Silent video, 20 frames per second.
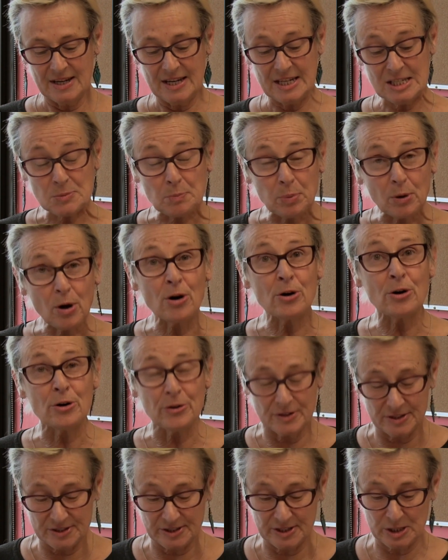His blog
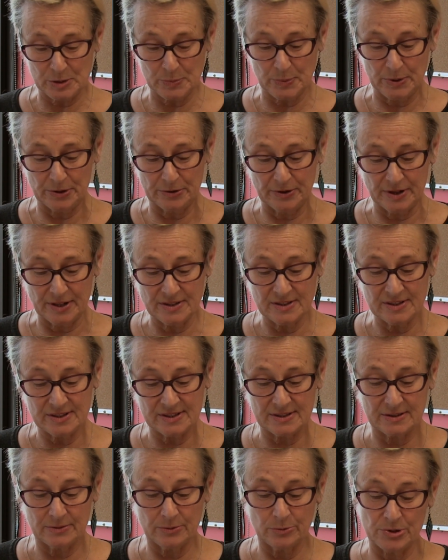on this
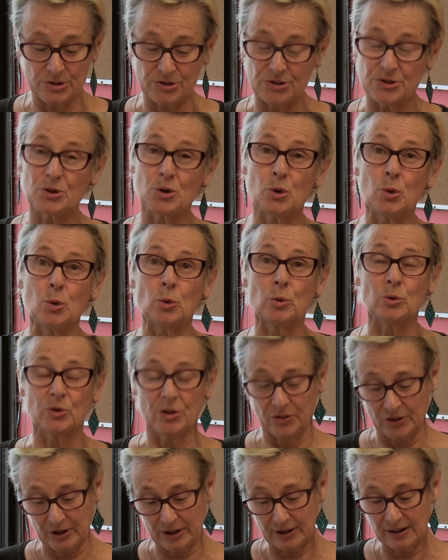experience, which is
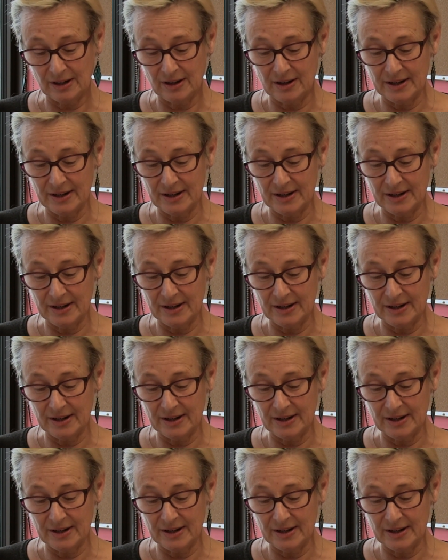called "The